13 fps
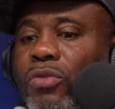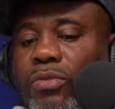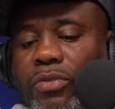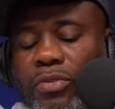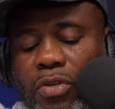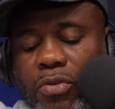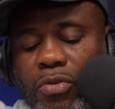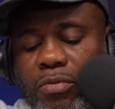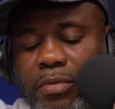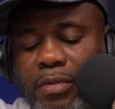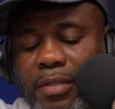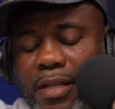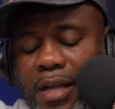So
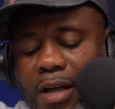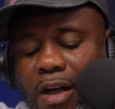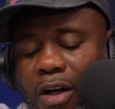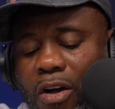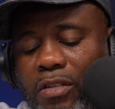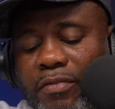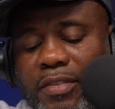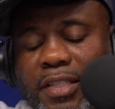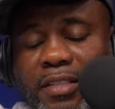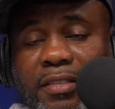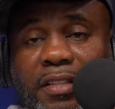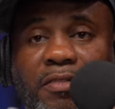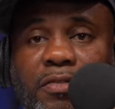so all of
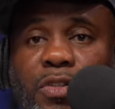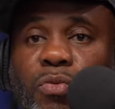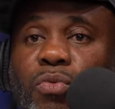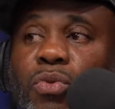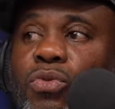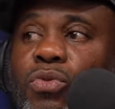this stuff, the